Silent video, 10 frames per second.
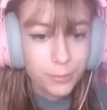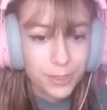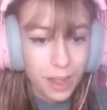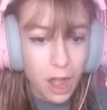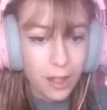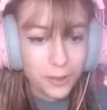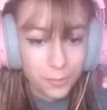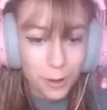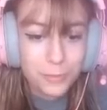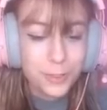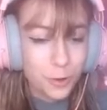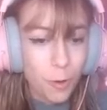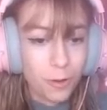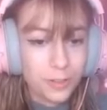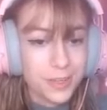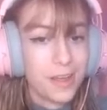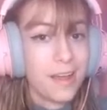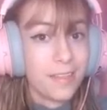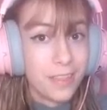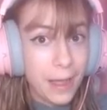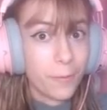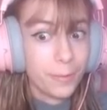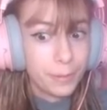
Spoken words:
color rose gold, that would be